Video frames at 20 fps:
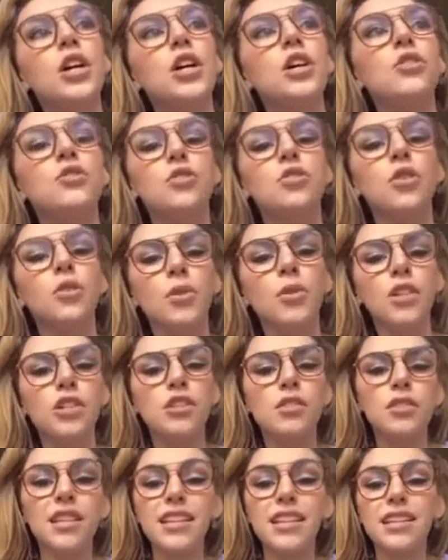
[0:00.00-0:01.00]
So when
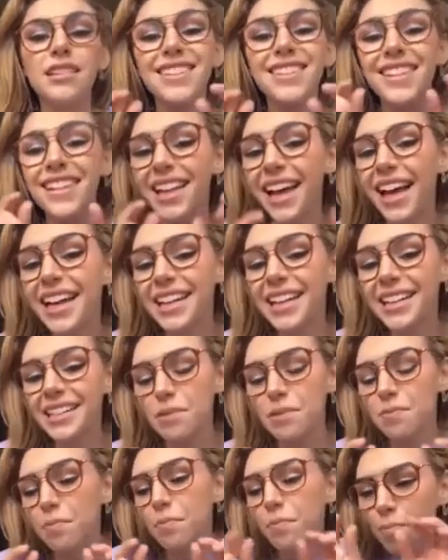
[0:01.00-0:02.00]
just the slightest,